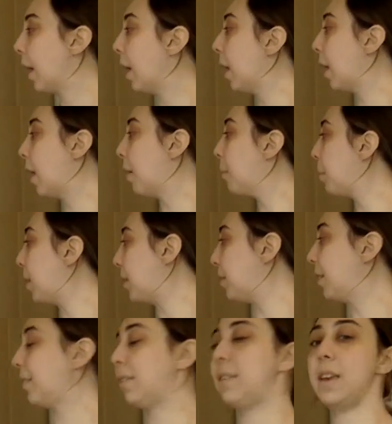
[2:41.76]
But
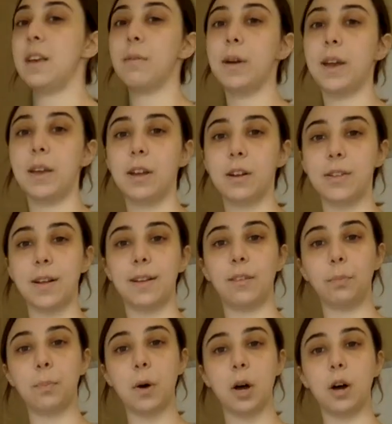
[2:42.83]
this D right here, that is
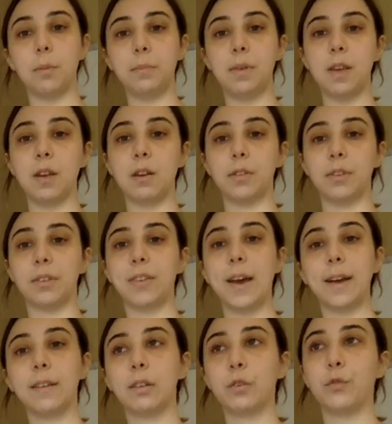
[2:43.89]
palm D on the
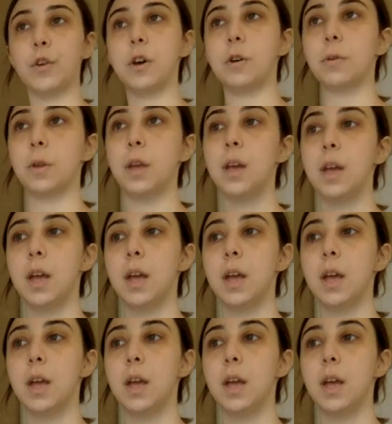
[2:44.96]
saxophone.